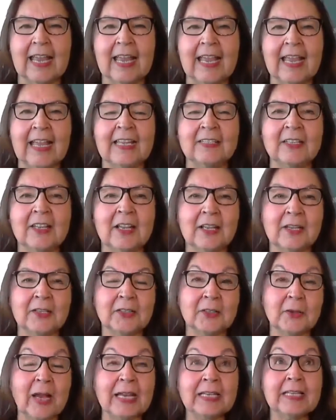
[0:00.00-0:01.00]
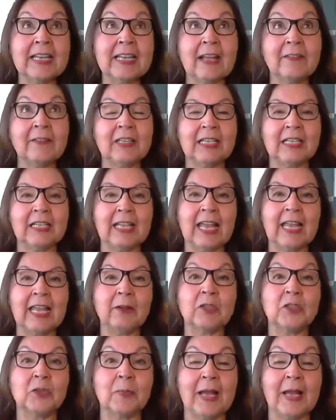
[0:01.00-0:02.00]
And so I didn't have any
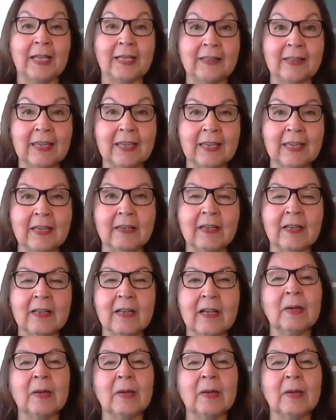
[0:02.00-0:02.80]
language back then,